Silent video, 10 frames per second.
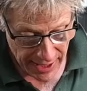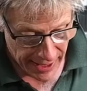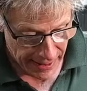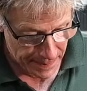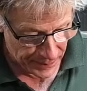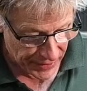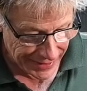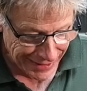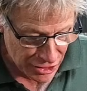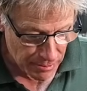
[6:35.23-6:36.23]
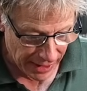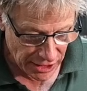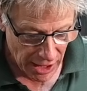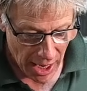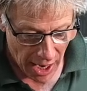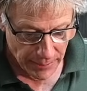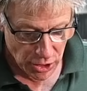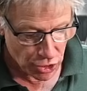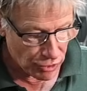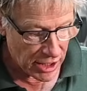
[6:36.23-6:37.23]
Um, it doesn't matter. I'm
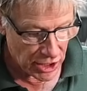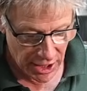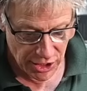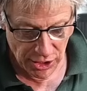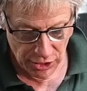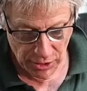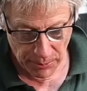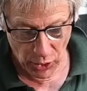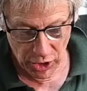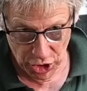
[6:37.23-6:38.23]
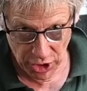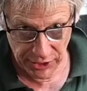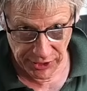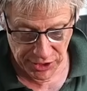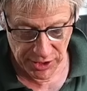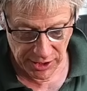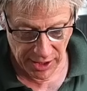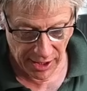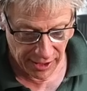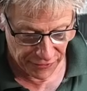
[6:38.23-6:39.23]
just really testing that the boiler shell doesn't
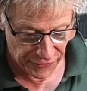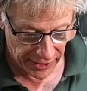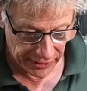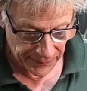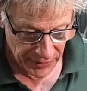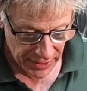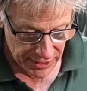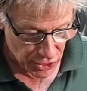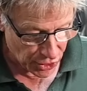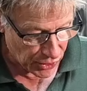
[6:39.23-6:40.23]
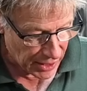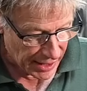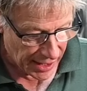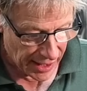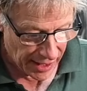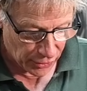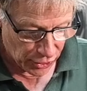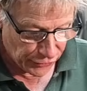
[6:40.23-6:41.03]
uh, fail. So uh, I've got to